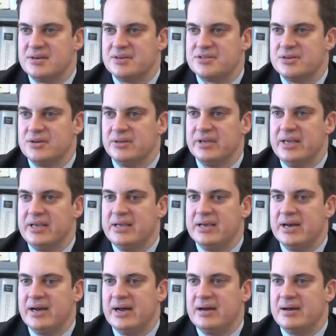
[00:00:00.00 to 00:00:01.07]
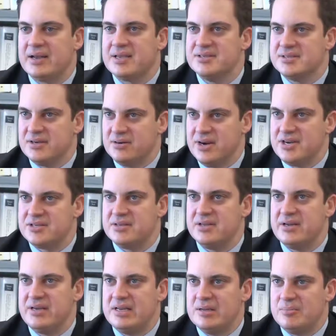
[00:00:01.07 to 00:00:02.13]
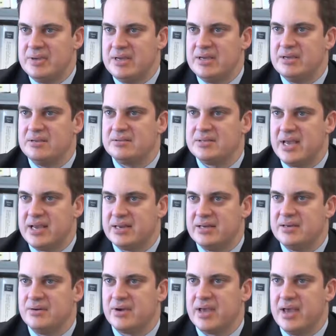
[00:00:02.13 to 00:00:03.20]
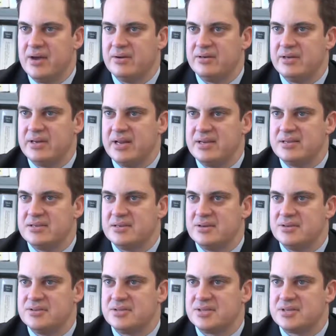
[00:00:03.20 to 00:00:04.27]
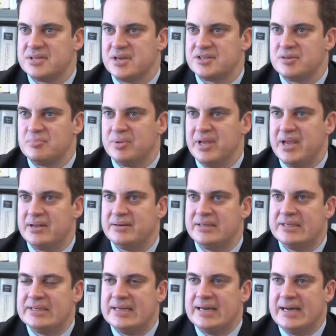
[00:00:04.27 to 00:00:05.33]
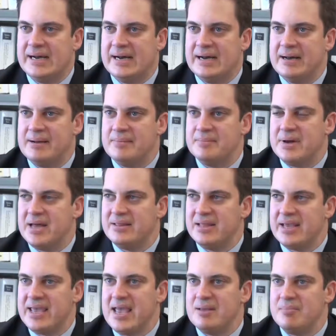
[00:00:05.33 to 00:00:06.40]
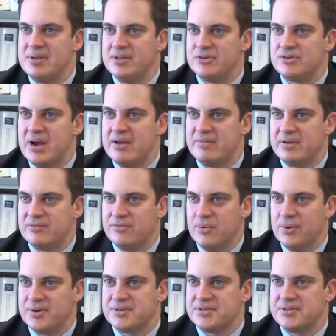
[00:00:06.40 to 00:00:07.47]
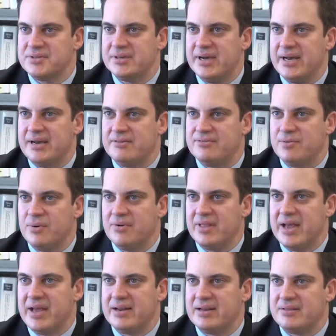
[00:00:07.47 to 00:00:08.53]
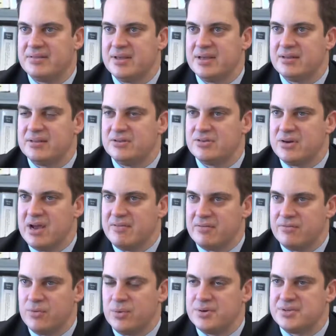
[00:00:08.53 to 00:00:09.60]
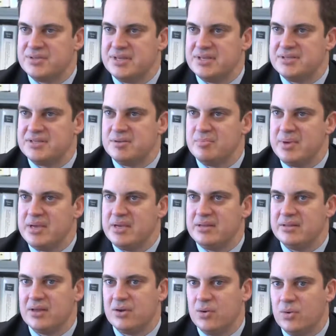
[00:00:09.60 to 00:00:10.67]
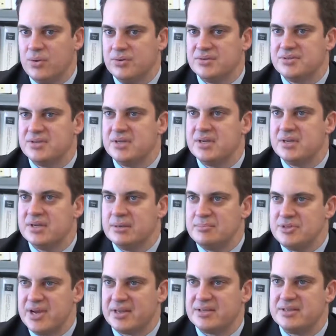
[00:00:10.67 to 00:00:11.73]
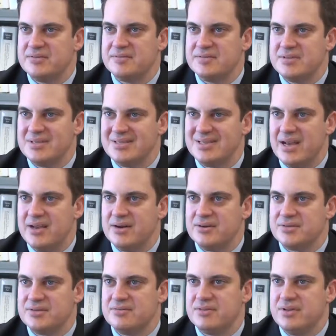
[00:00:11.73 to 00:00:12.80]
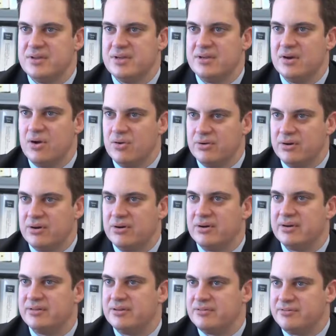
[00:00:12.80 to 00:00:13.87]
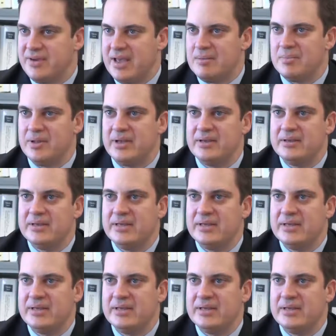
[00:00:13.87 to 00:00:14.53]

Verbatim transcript: are certainly a consideration that need to be taken into account in any good succession plan. They can't be the driving force for that. I think the driving force needs to be the goals, objectives, desires of the owner and their family,